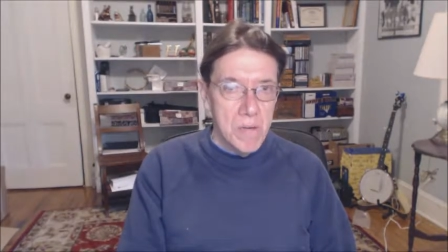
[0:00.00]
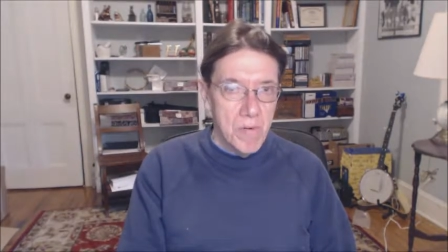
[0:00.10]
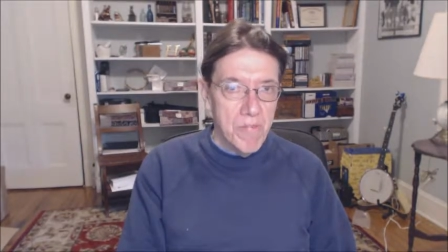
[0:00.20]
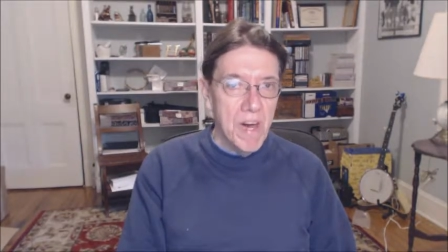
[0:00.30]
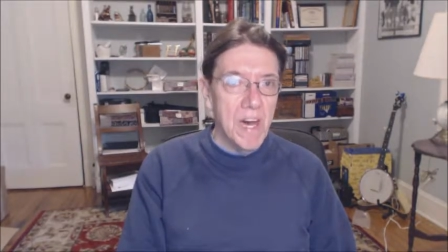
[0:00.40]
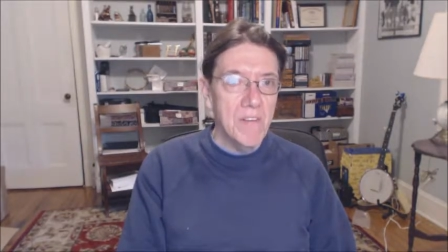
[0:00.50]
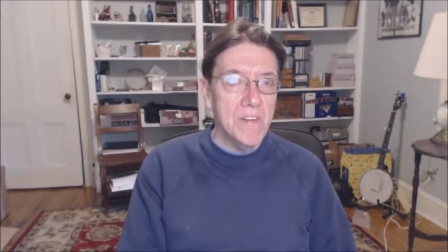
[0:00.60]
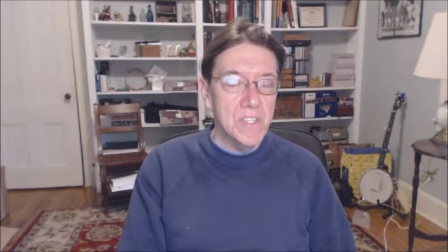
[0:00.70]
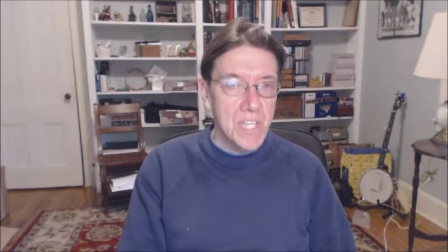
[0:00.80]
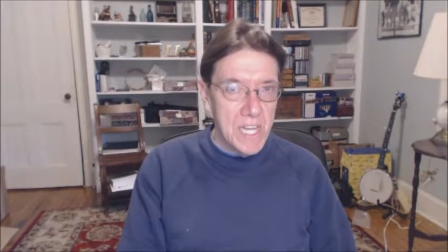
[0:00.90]
Number
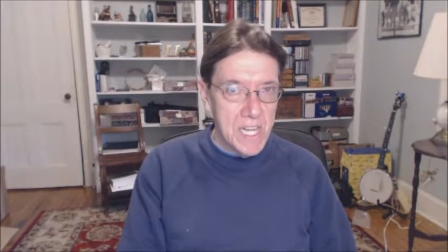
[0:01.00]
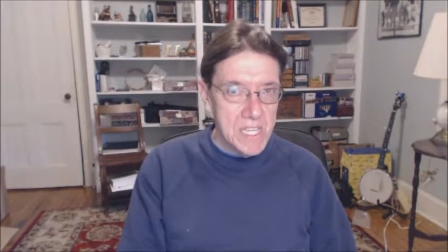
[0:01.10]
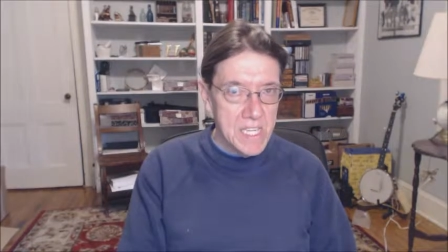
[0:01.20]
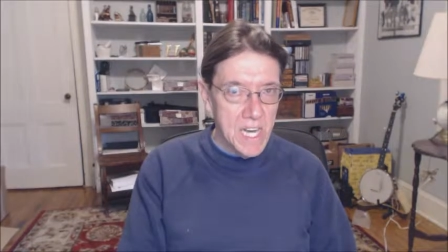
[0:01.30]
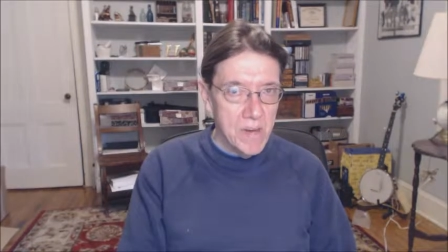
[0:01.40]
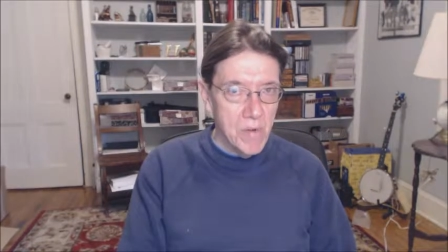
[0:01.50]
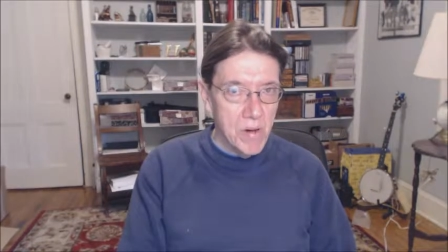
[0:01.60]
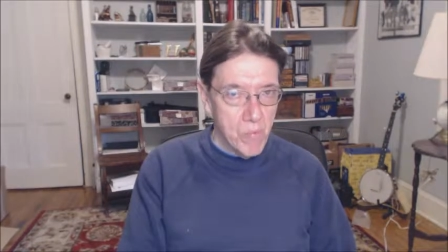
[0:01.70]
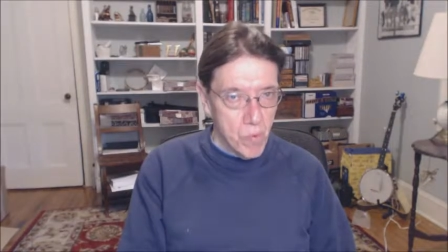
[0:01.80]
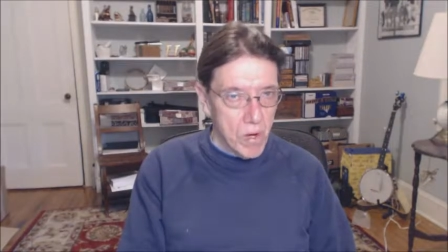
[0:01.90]
five is taking time
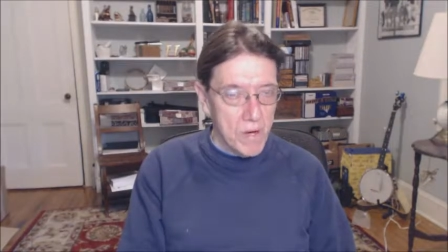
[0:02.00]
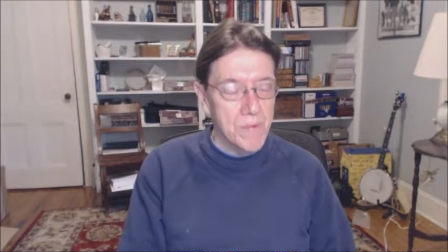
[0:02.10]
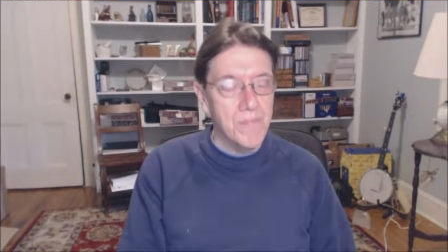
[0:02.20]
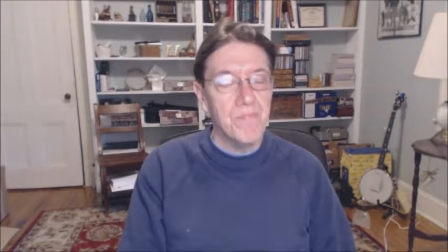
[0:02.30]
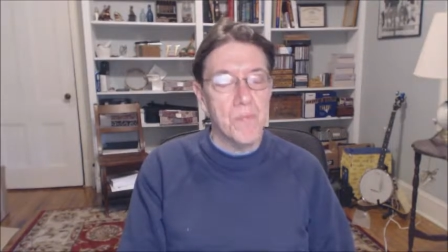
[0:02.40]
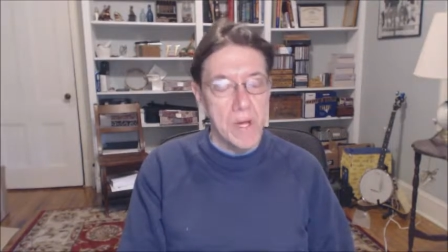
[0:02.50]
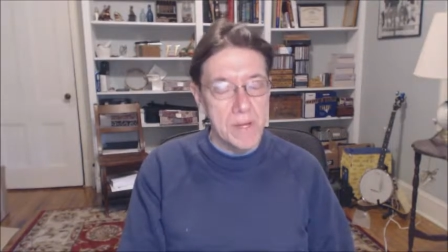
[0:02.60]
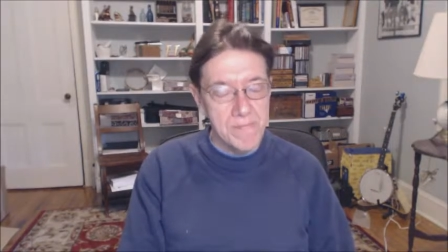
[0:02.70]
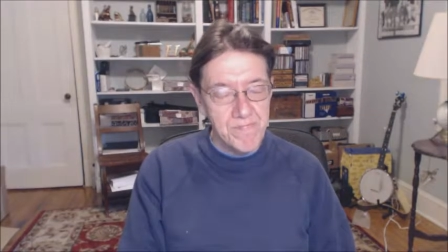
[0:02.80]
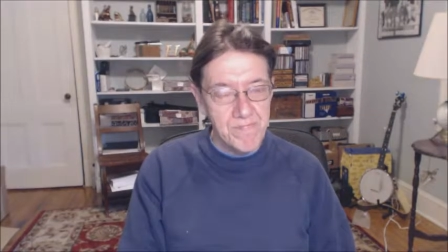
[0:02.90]
off work,
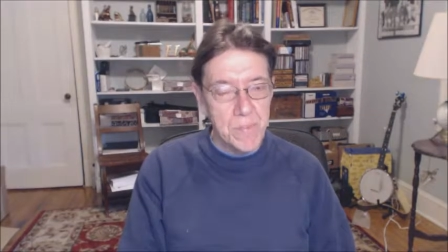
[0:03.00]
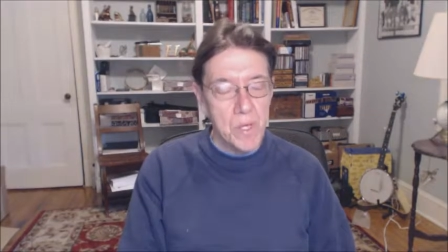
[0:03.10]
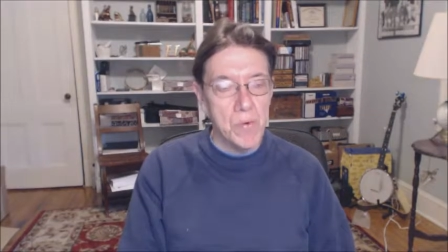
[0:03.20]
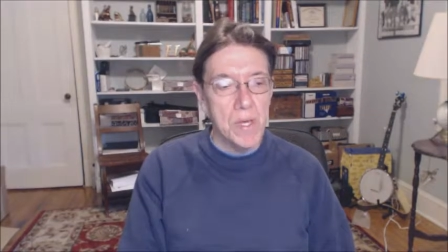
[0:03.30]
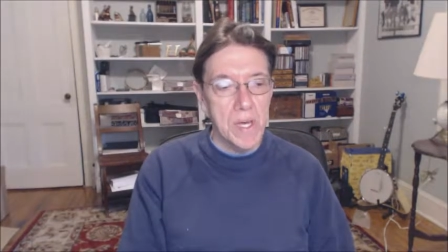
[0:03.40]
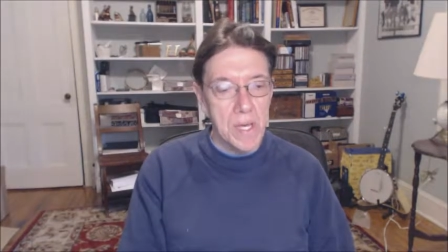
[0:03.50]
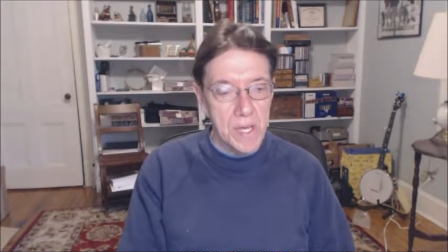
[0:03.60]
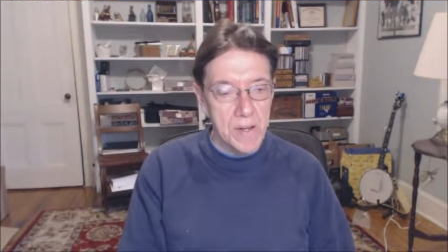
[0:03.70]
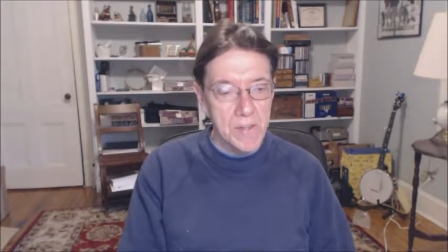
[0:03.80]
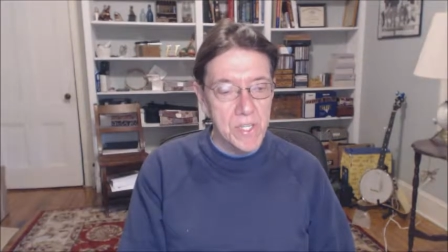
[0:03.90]
right?
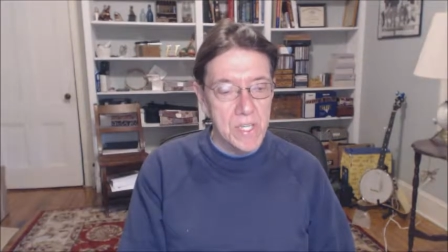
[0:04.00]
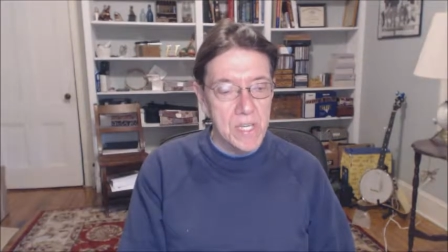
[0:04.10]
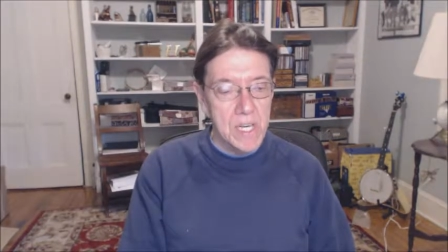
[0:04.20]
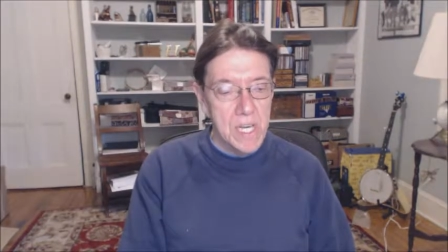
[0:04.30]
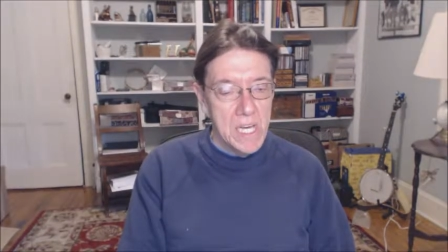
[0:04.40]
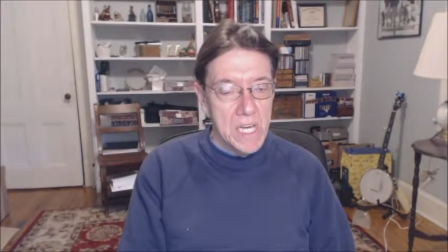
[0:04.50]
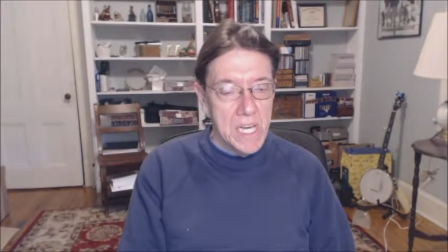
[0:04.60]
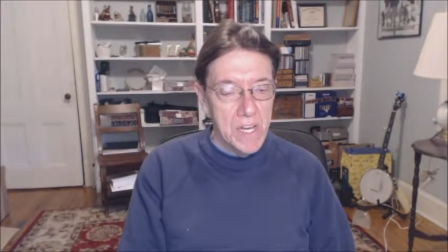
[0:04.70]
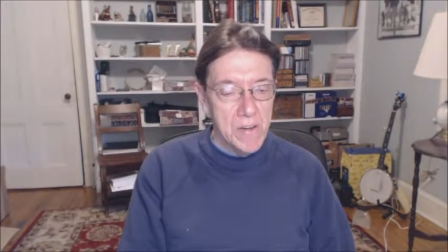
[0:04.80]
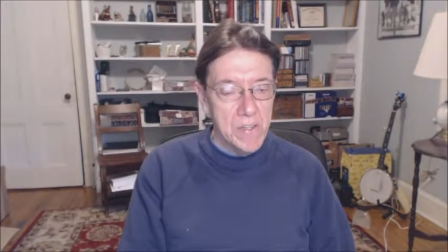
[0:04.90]
Okay, here's,
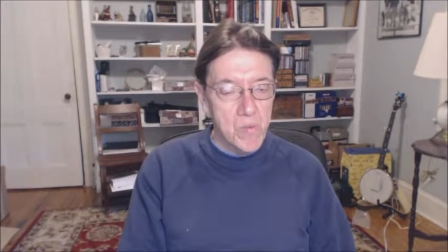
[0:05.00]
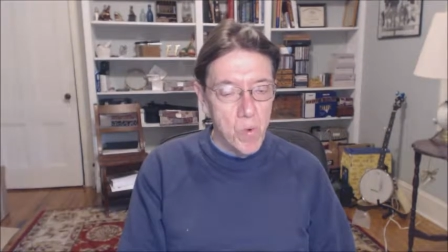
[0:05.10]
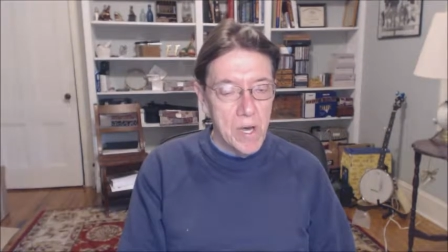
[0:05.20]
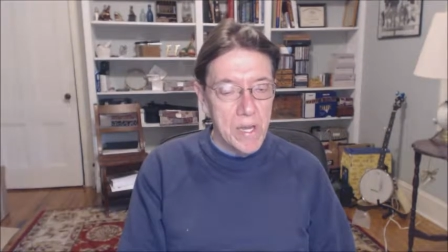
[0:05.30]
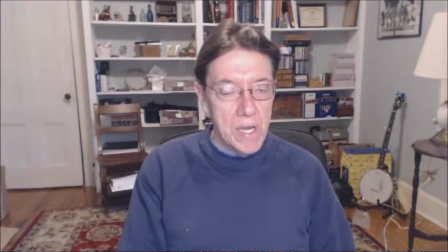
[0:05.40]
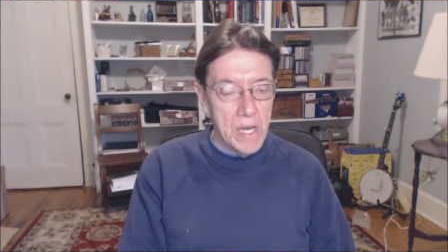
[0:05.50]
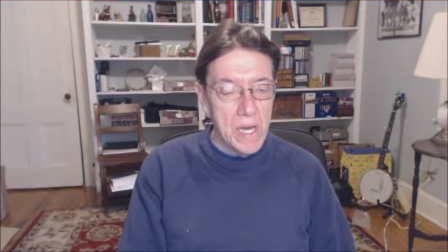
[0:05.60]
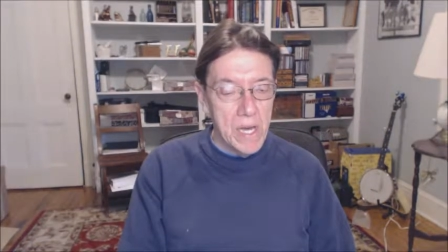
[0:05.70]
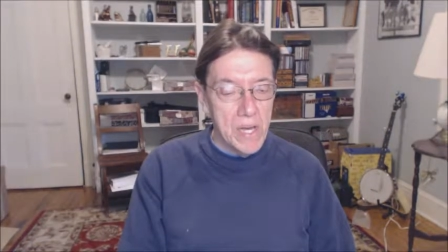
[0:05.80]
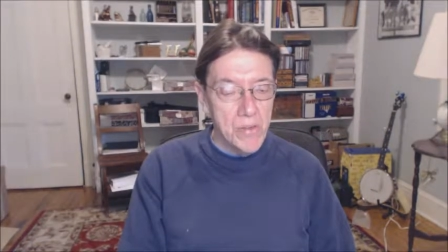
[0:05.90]
here's what
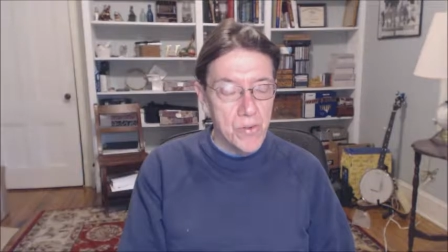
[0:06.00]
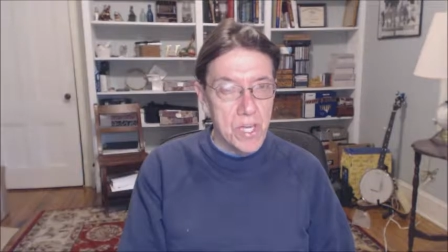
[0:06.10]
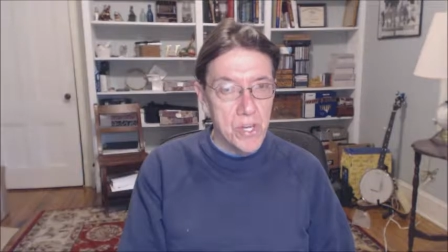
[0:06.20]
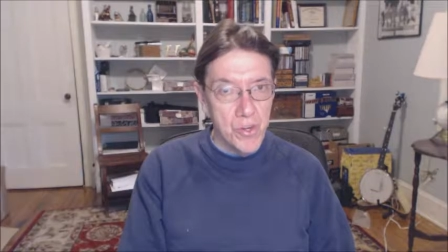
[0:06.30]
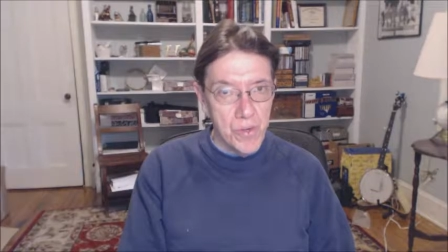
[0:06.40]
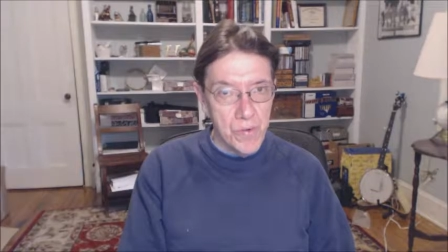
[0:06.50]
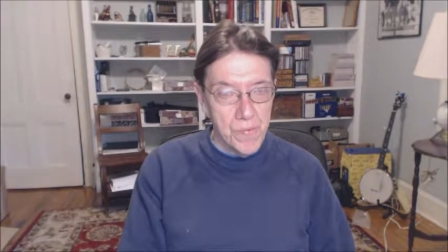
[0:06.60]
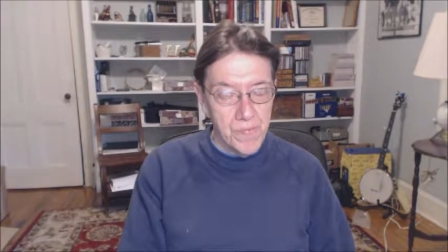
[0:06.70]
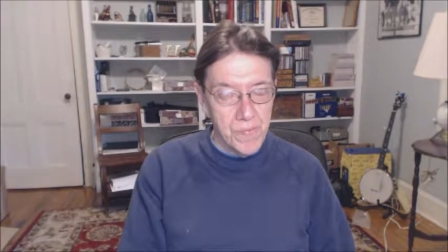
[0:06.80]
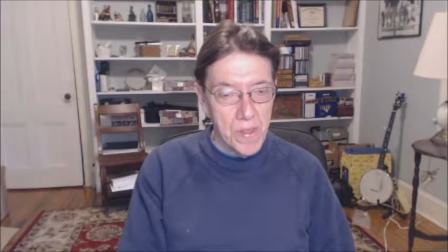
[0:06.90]
uh, you can do.